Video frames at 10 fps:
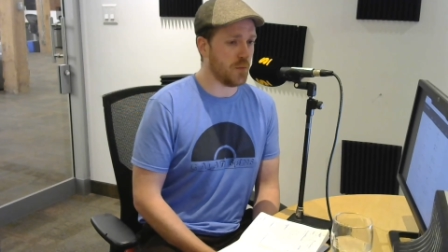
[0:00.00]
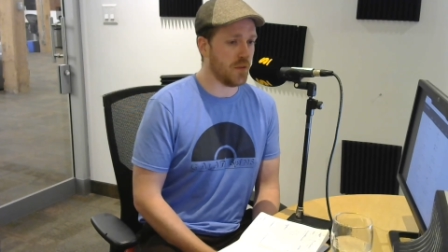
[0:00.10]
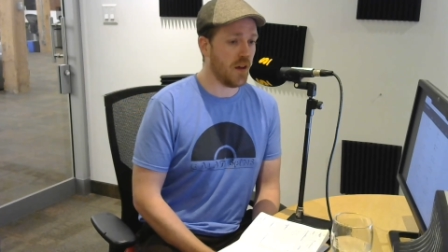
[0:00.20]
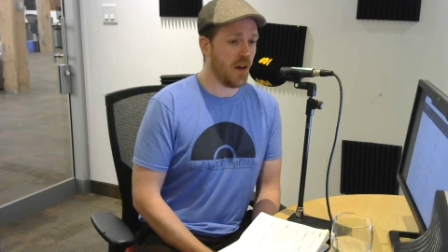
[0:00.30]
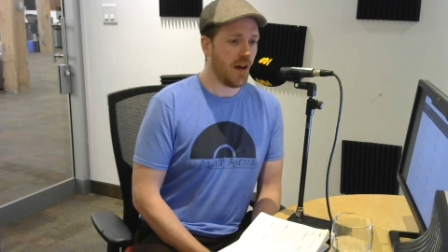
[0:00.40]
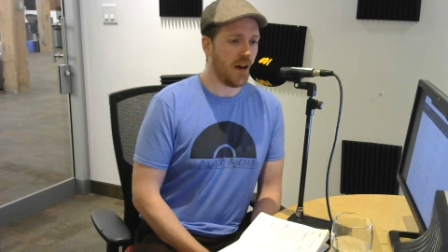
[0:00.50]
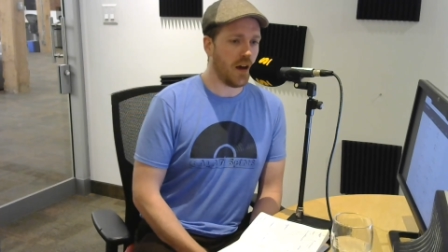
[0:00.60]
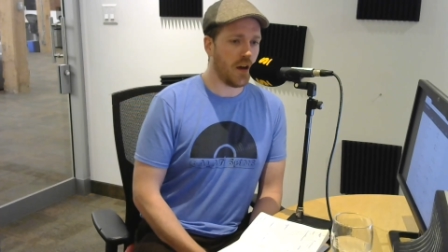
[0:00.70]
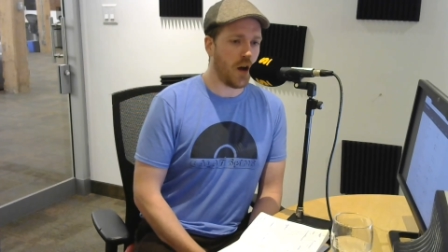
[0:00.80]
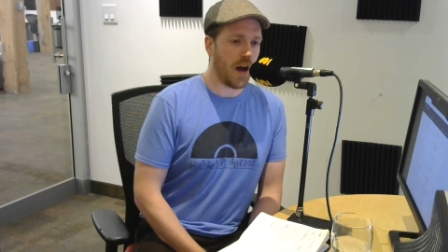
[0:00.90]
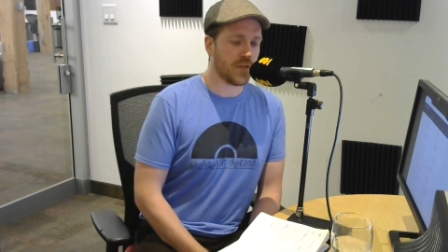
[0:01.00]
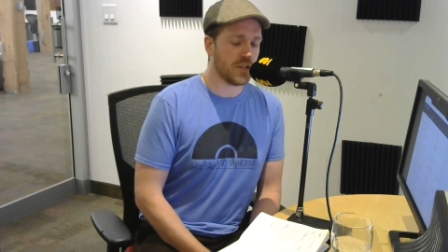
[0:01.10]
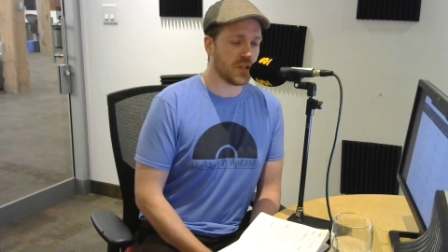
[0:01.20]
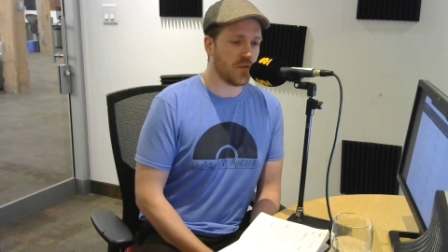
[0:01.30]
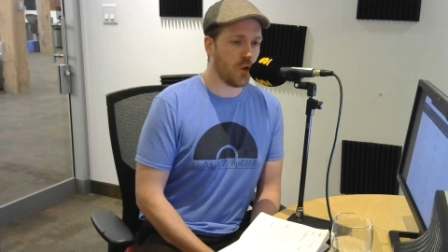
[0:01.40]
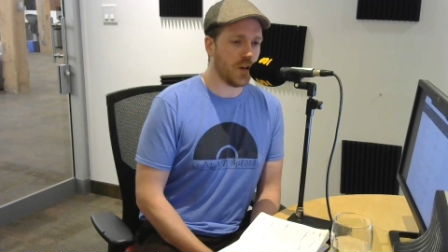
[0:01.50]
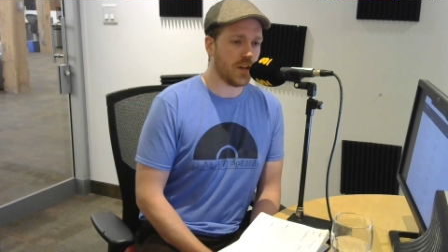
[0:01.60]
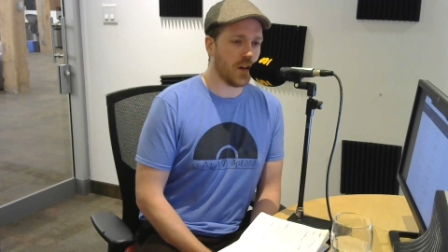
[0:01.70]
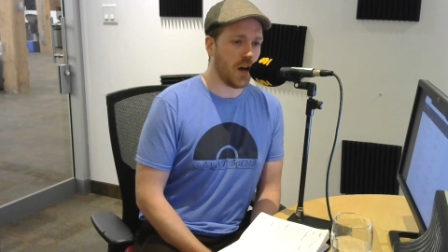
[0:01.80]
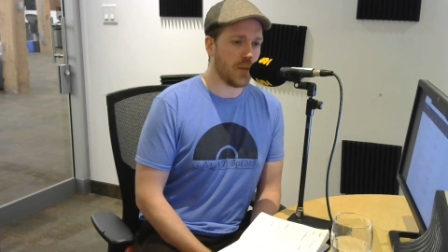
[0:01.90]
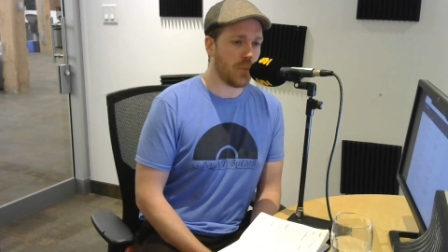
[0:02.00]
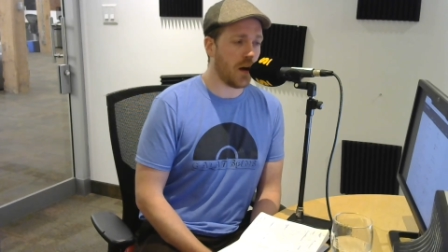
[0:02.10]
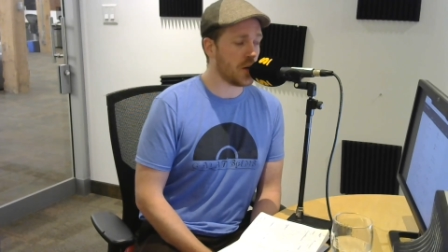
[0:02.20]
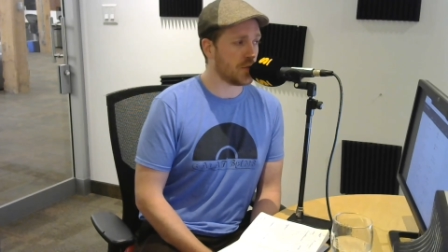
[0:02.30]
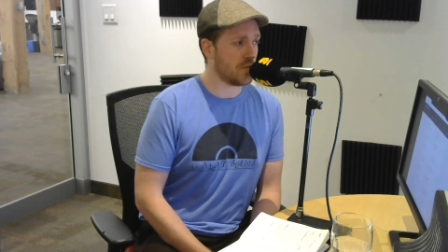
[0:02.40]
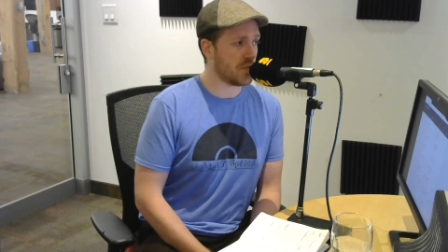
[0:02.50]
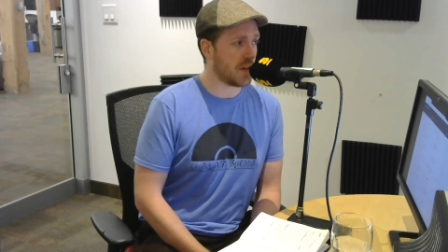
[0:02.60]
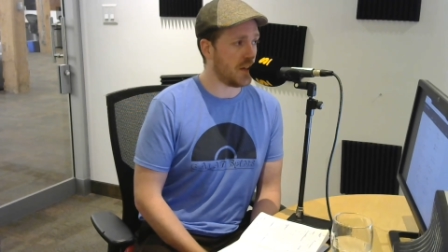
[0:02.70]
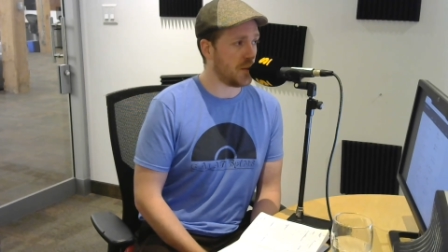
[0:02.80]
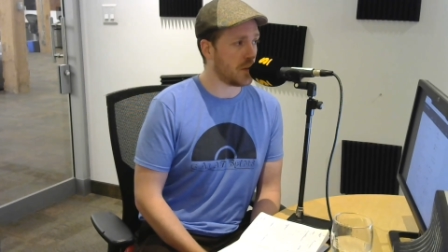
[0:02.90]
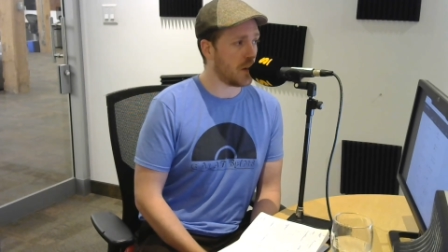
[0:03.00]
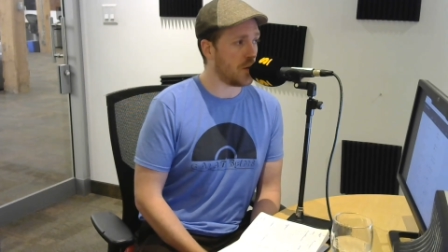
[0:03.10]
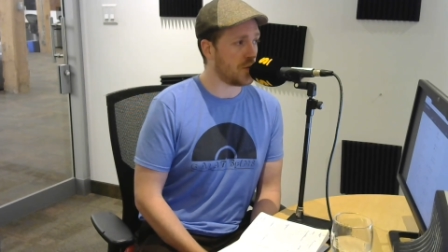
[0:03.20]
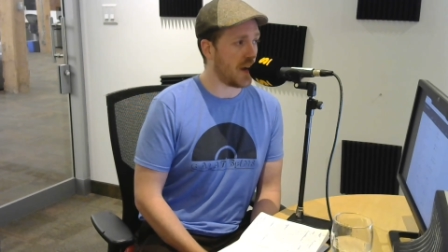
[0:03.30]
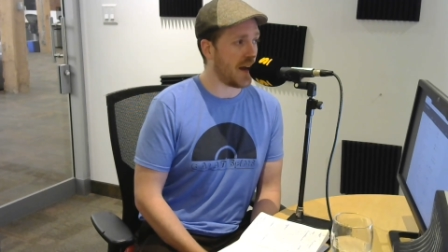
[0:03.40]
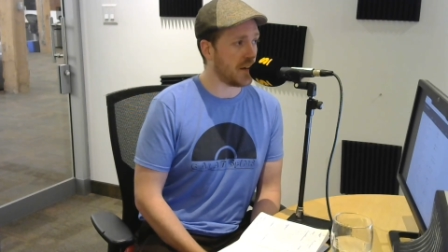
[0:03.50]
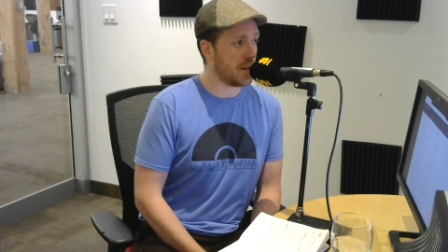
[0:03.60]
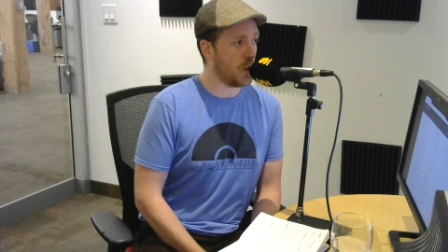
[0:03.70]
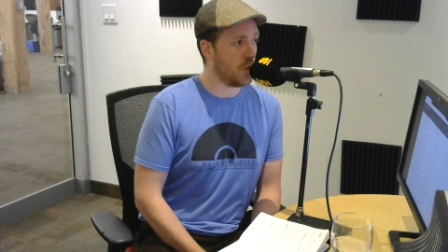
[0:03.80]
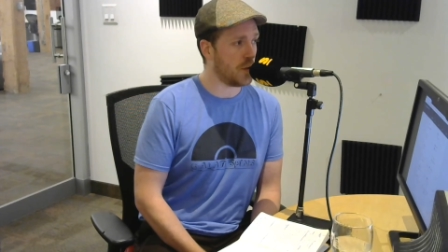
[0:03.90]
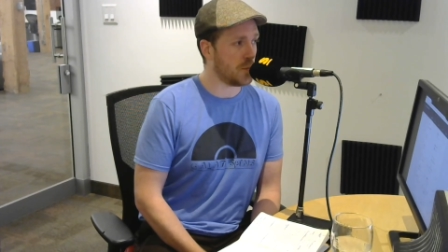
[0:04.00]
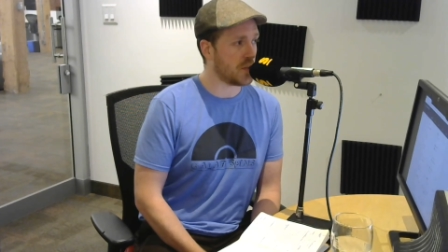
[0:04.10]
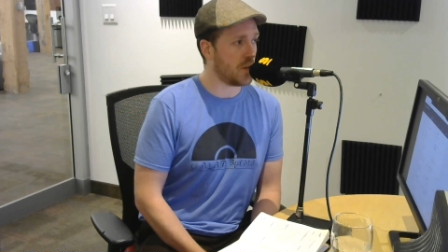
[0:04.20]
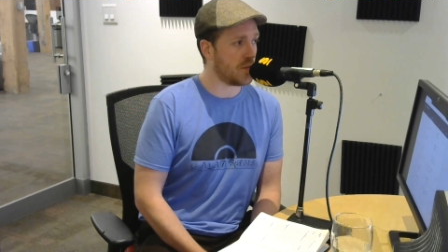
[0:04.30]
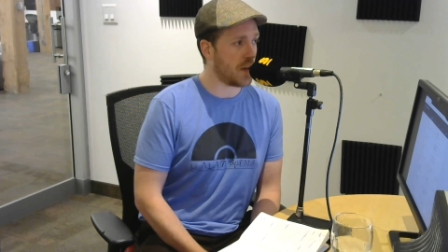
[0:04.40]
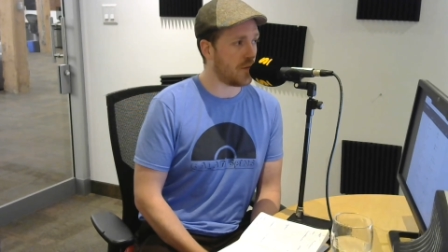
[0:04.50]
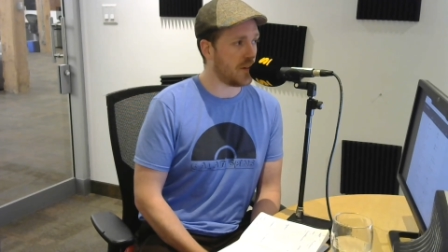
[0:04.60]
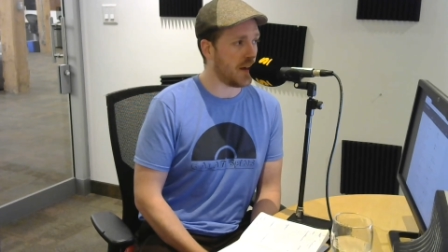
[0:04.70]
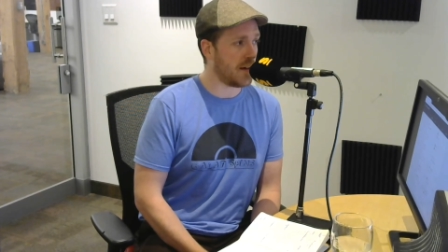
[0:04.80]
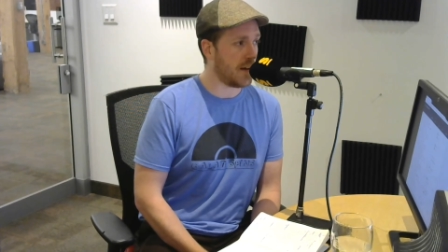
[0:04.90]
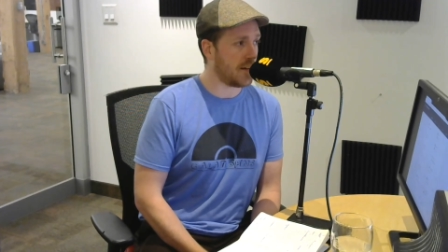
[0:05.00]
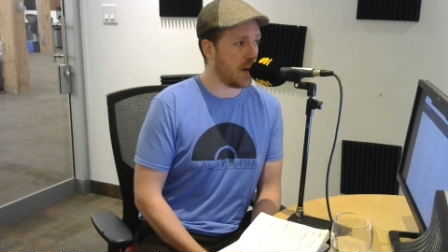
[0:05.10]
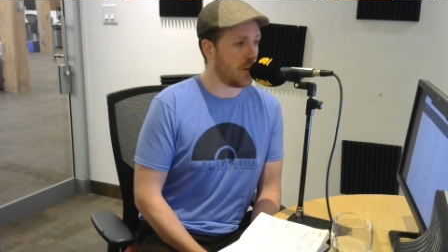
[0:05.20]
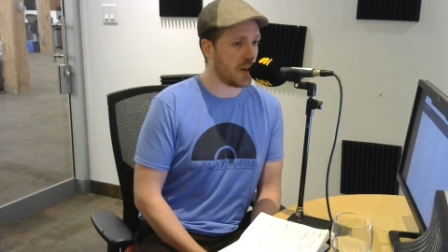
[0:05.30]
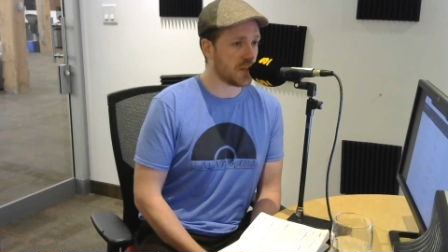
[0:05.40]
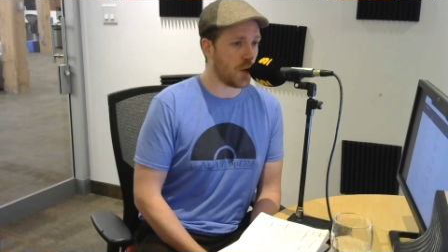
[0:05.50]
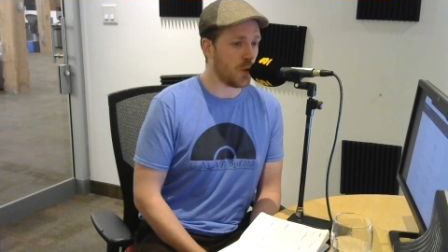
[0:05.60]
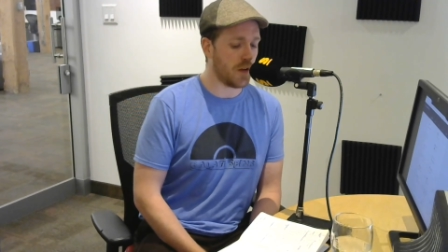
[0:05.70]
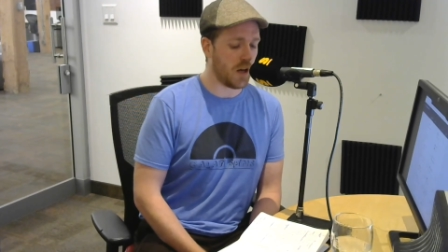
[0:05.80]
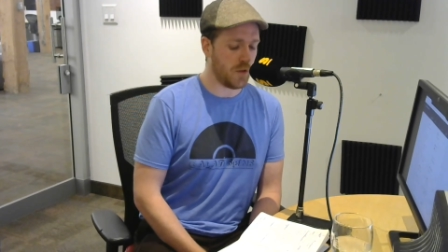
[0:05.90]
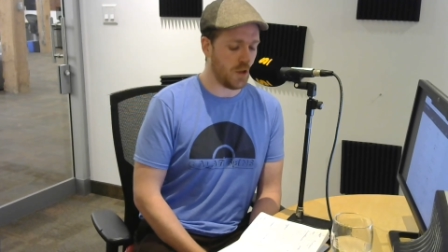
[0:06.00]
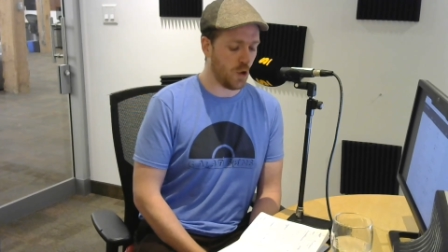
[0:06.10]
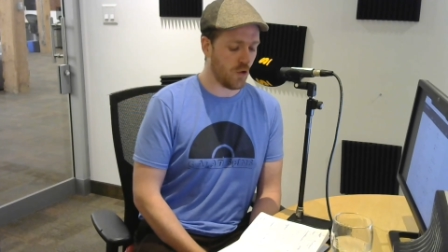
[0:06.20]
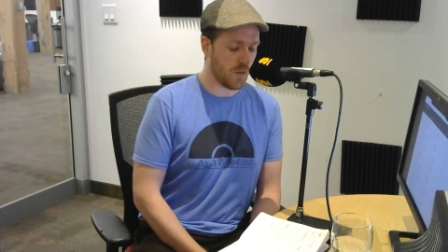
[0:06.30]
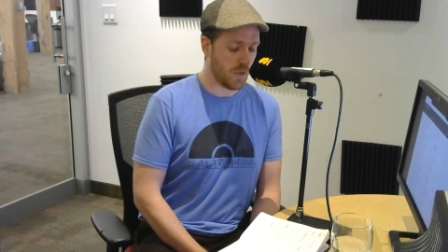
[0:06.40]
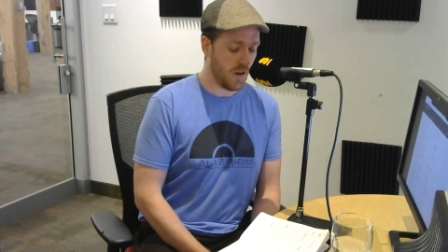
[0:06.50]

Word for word: And uh, Athens have already got a partial stadium closure hanging over them, so they'll definitely get that now next home game in Europe